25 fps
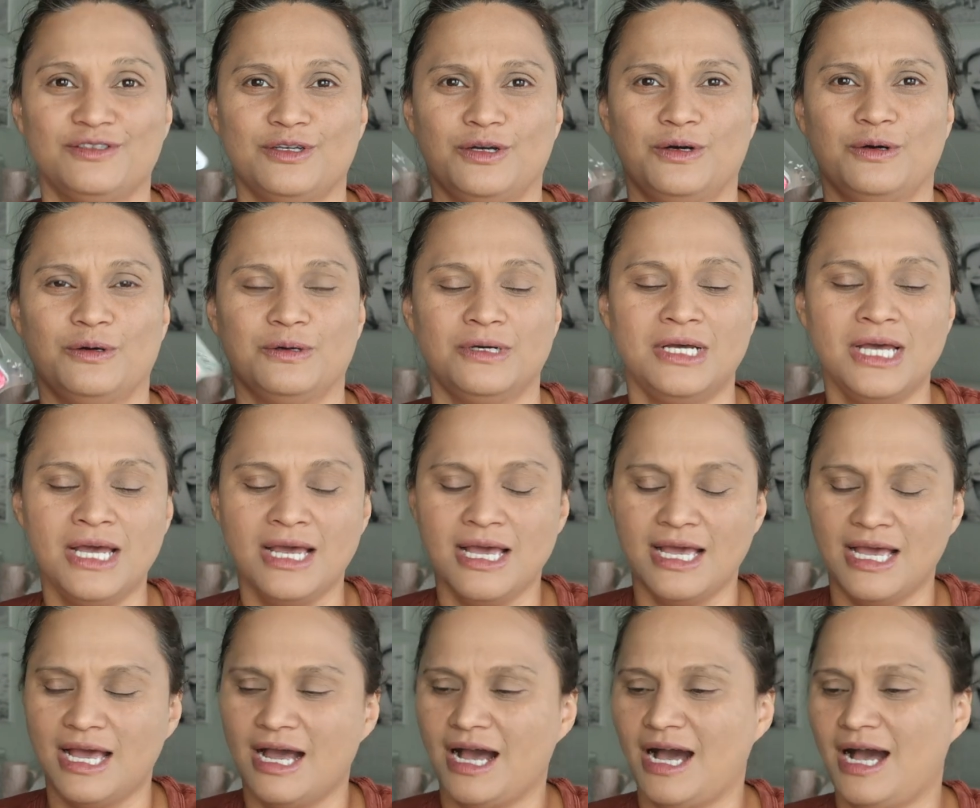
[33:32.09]
So
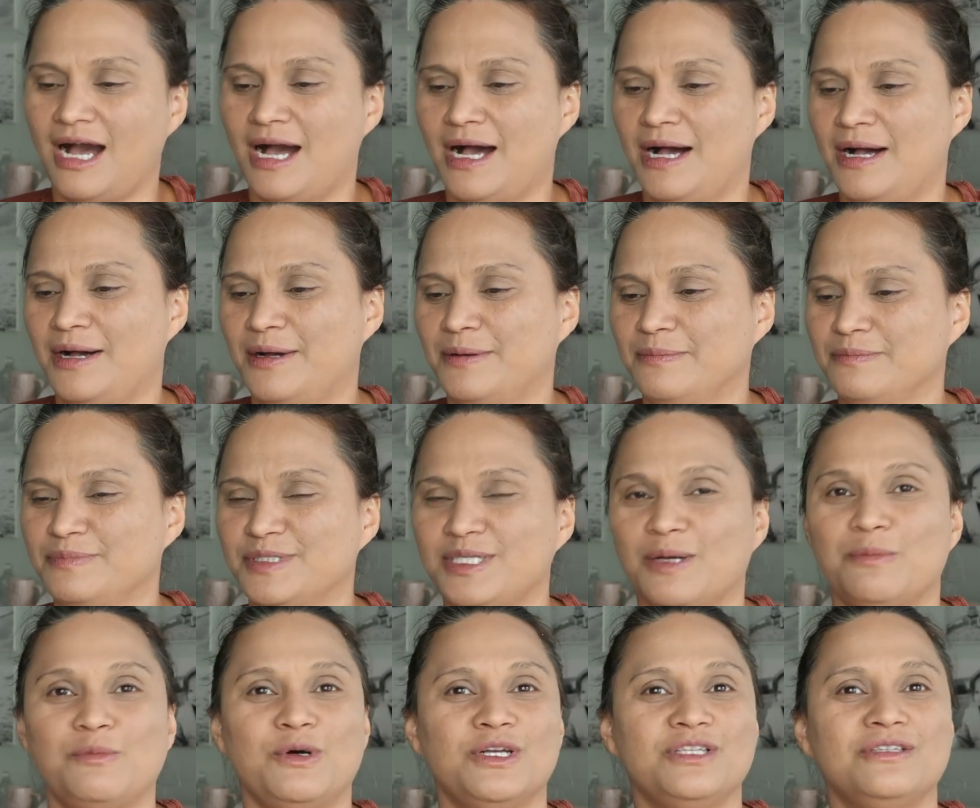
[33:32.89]
um,
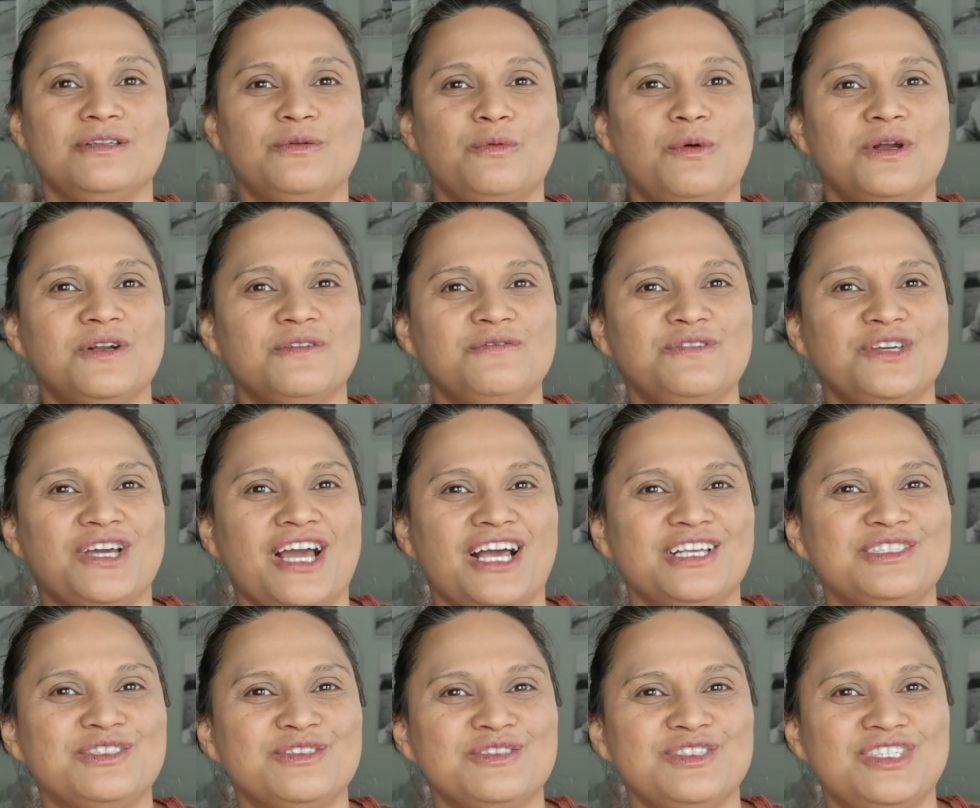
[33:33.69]
someone, one of you
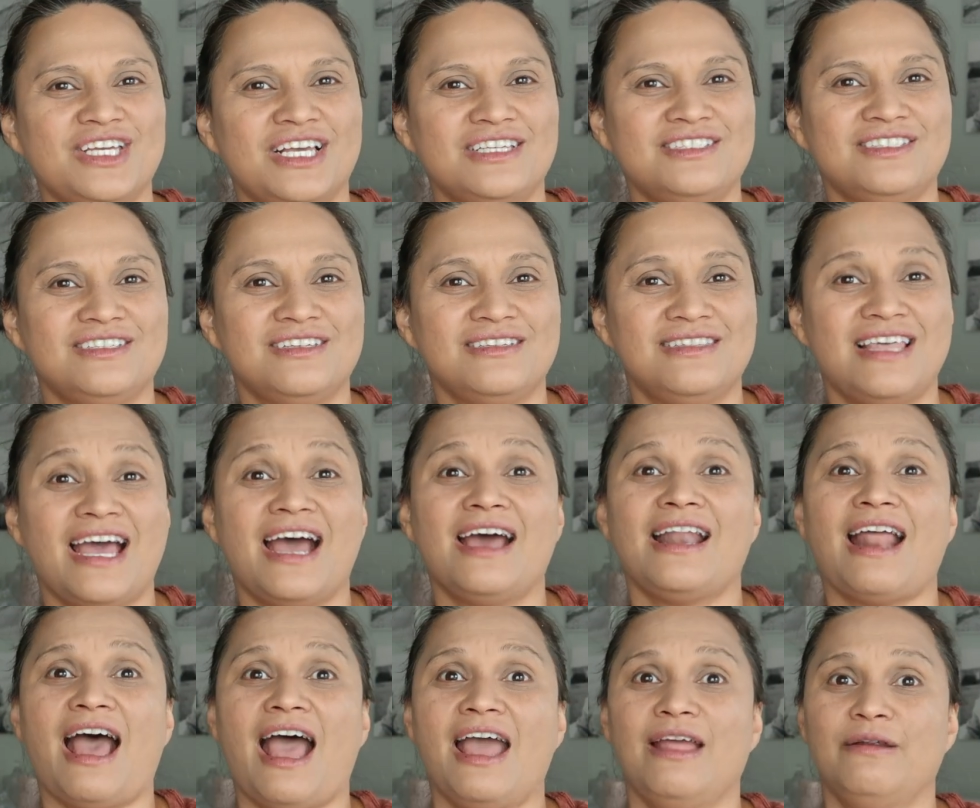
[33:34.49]
guys suggested
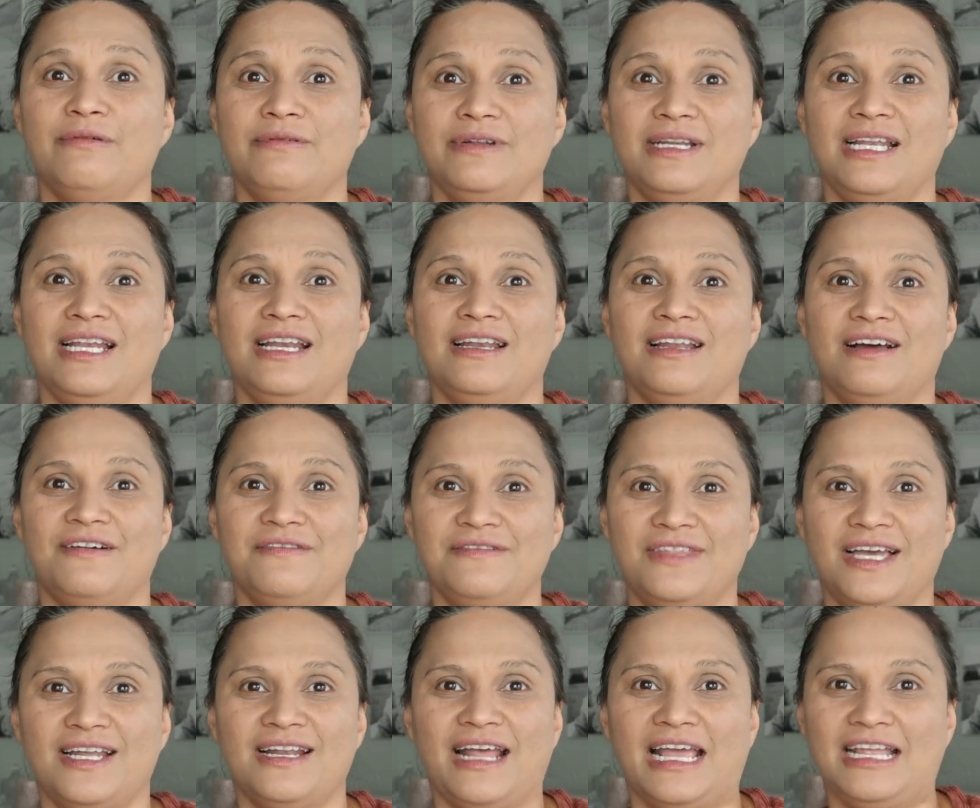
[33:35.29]
that. I really
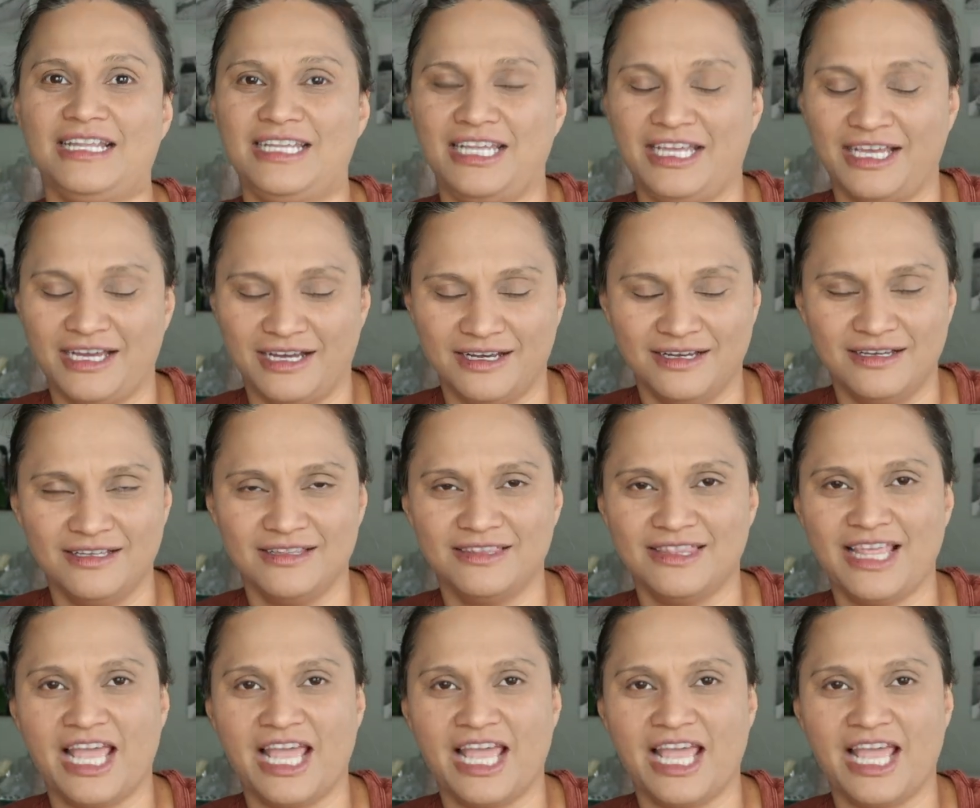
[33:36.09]
love that idea.